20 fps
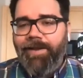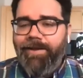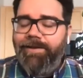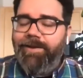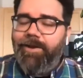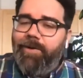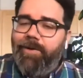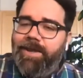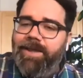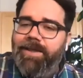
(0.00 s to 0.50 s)

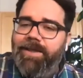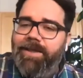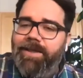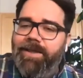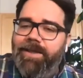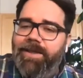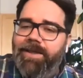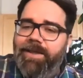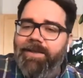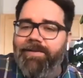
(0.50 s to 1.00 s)

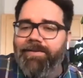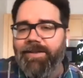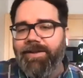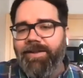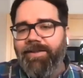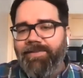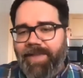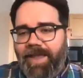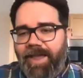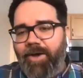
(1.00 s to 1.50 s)
in his
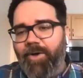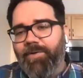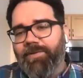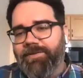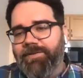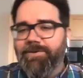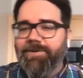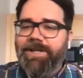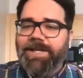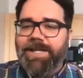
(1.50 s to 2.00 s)
house
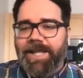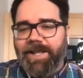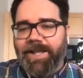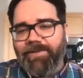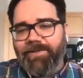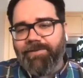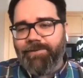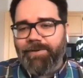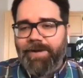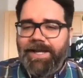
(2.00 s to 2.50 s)
doing this,
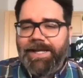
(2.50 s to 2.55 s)
right?